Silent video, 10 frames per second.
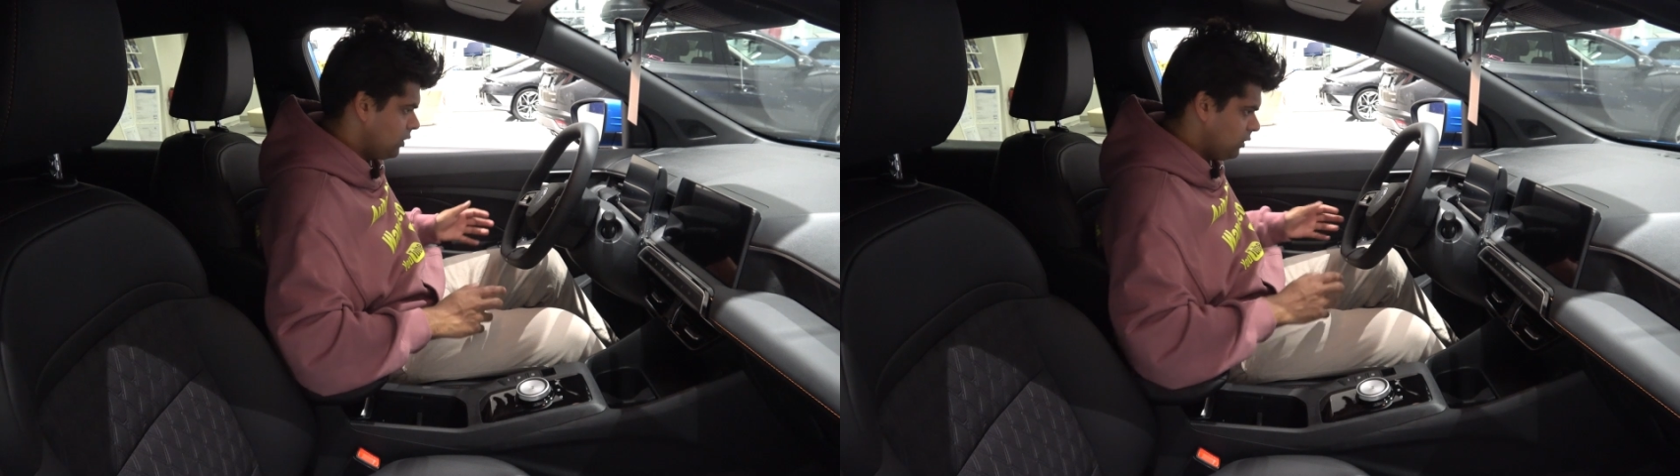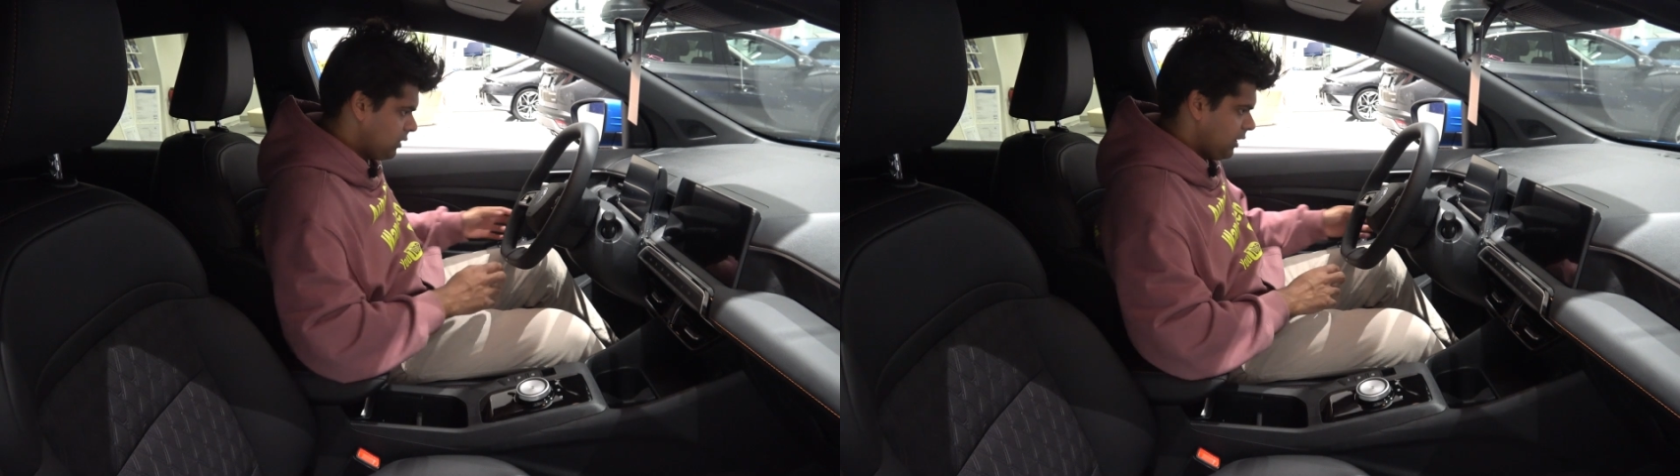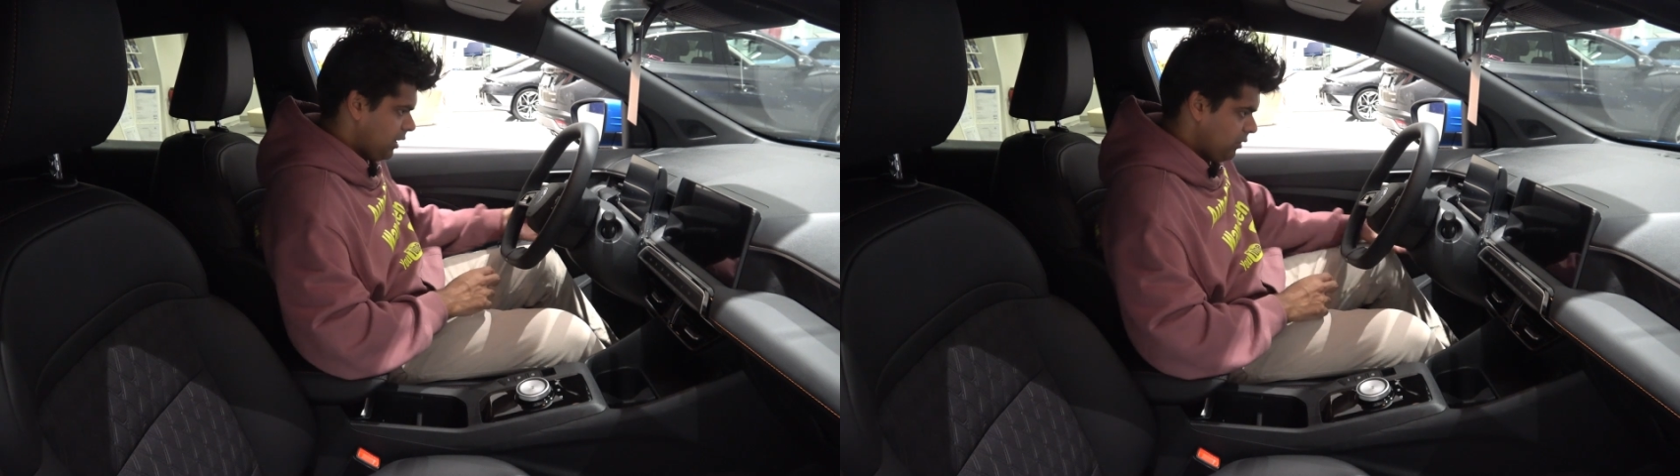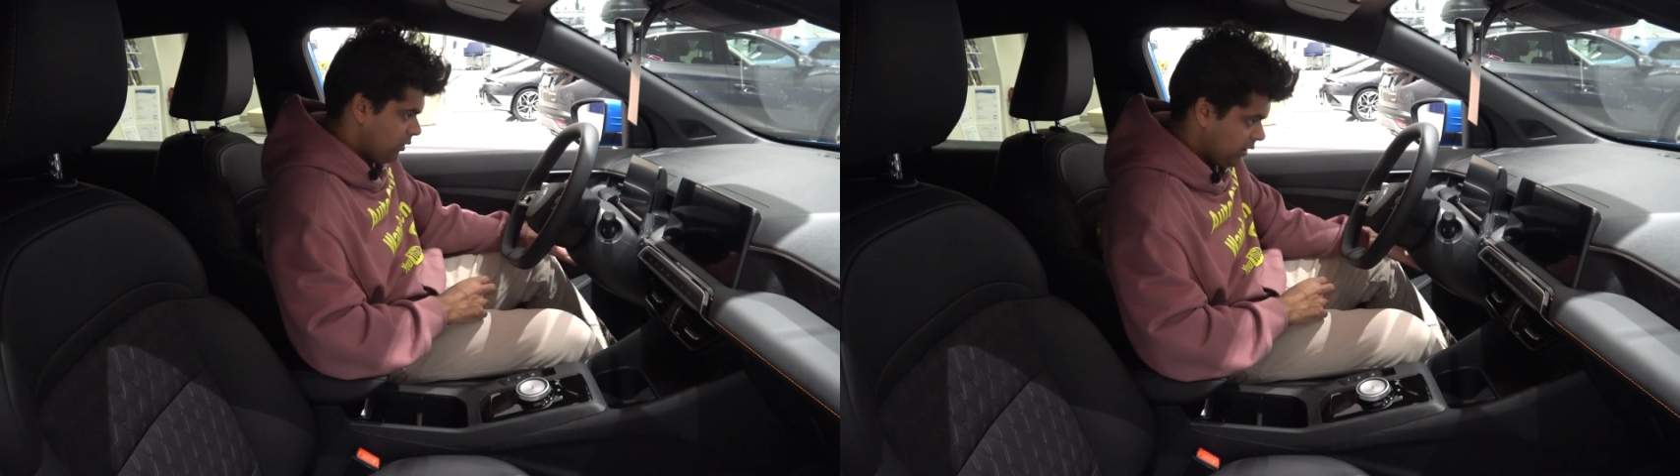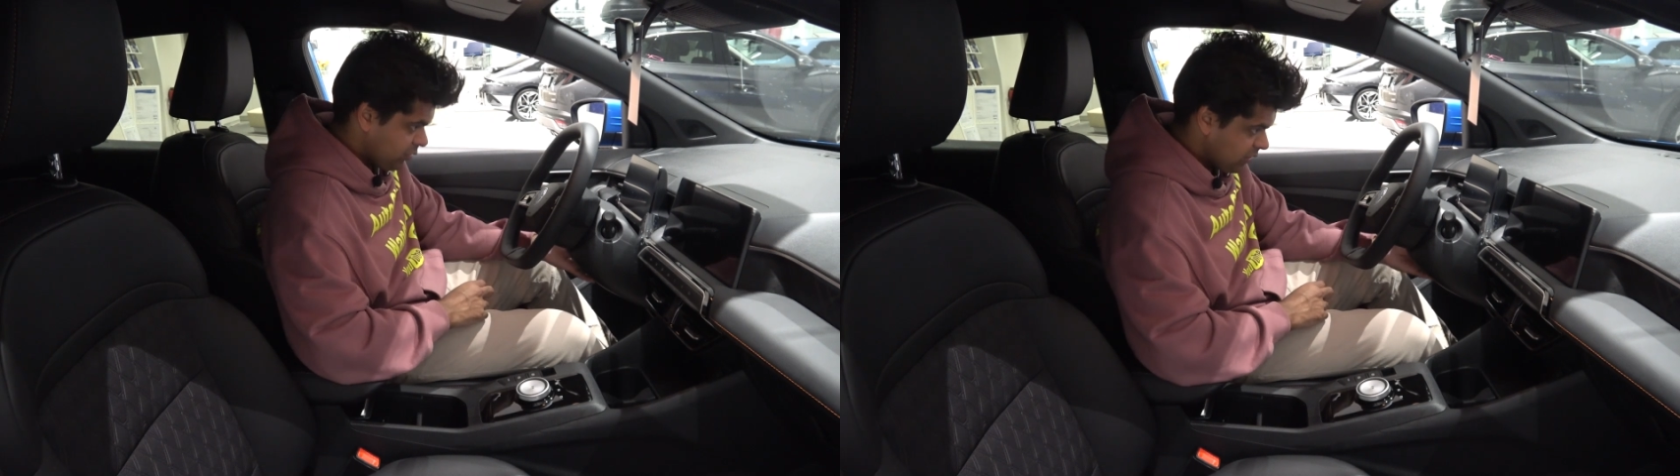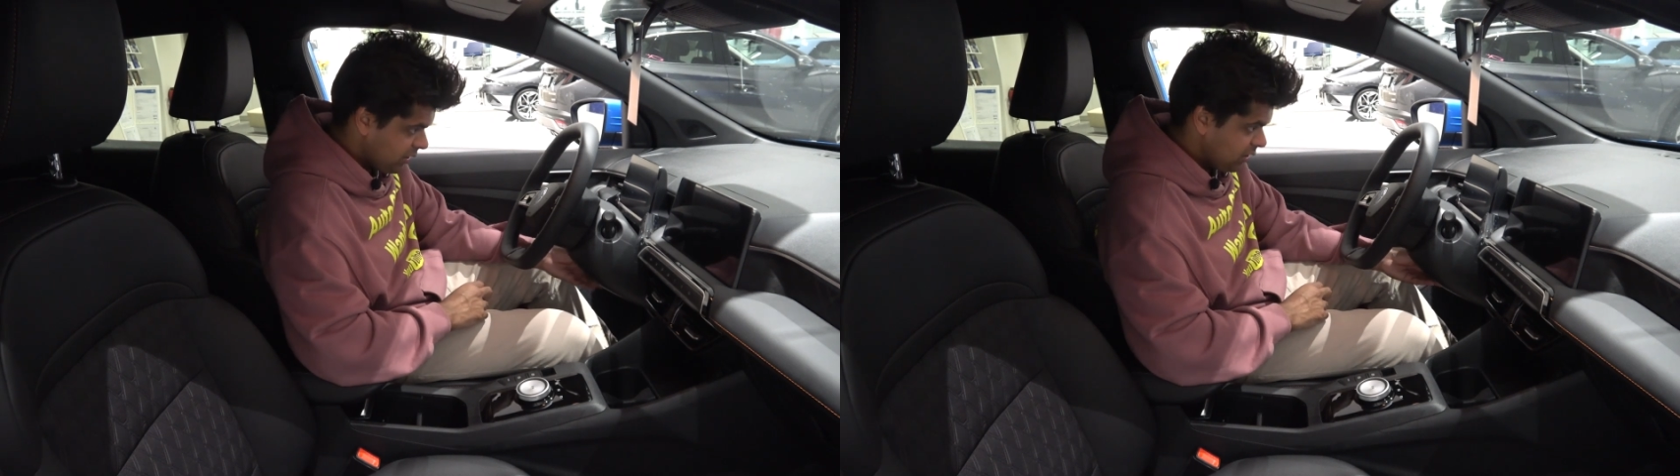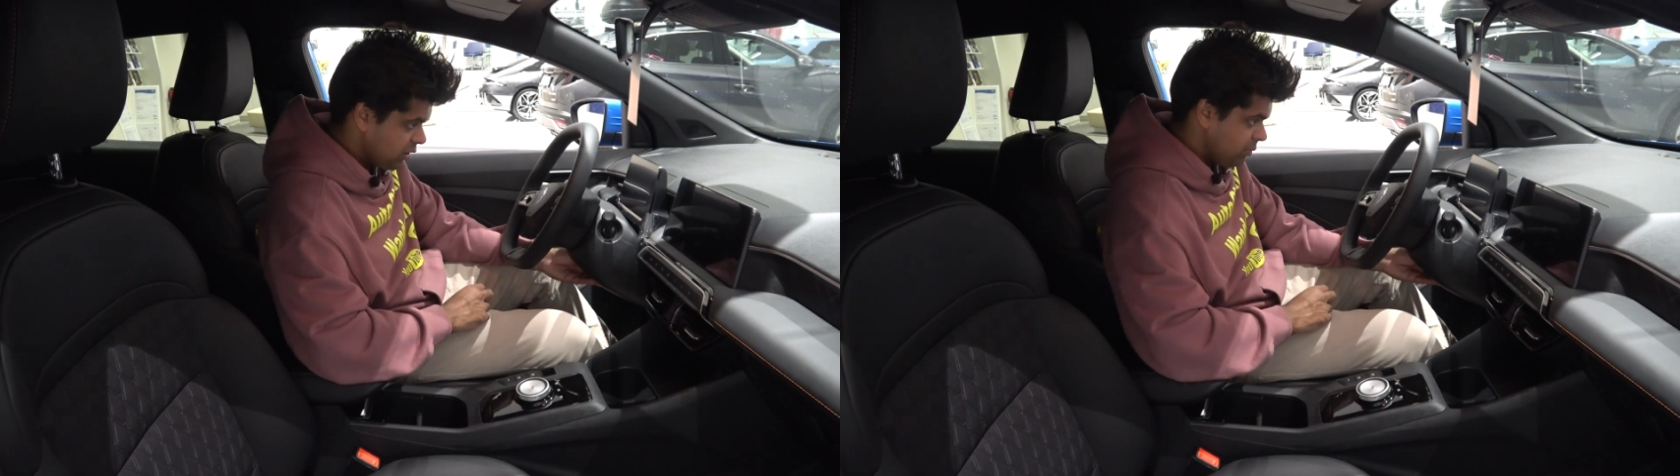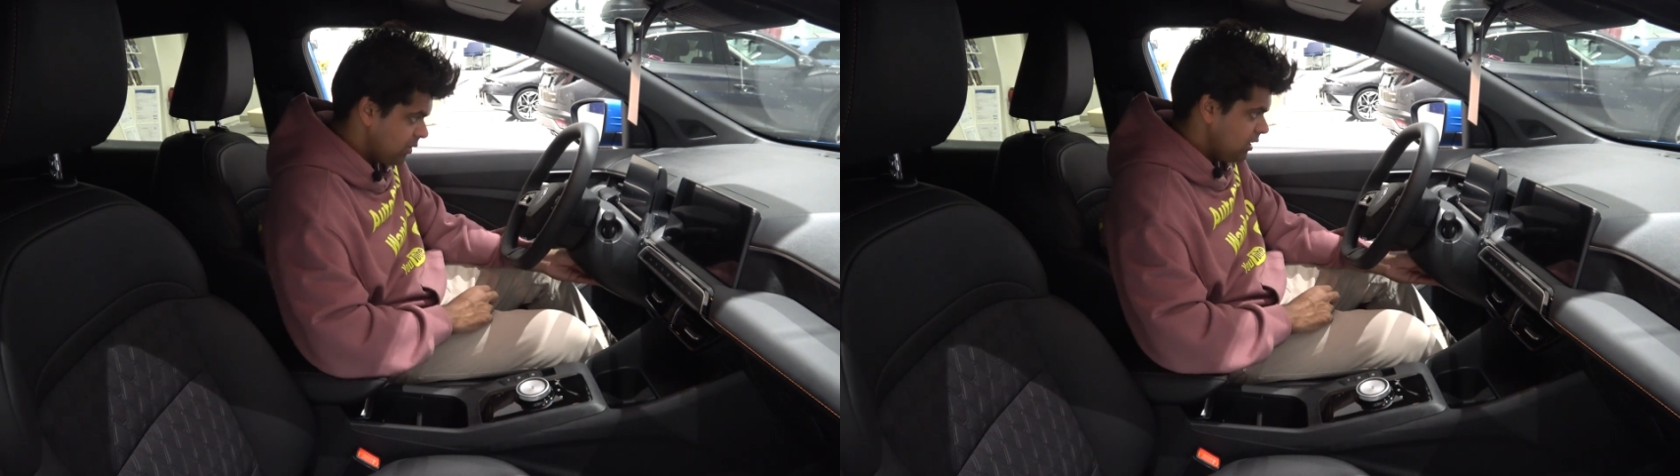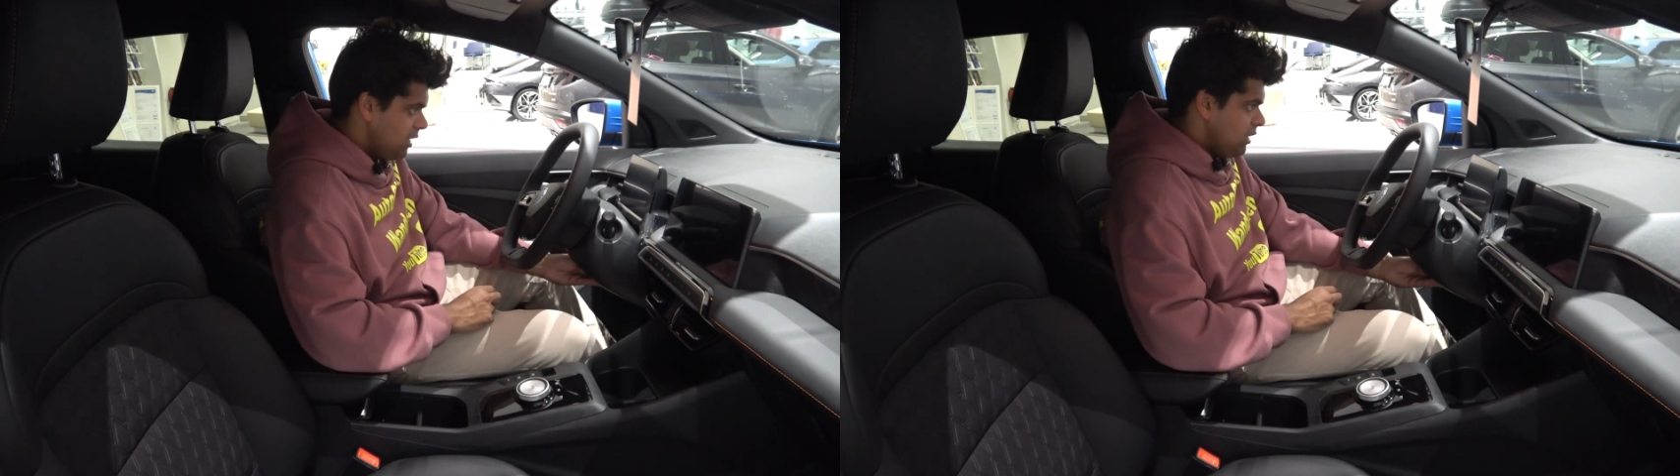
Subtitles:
Okay, no electric seating adjustment.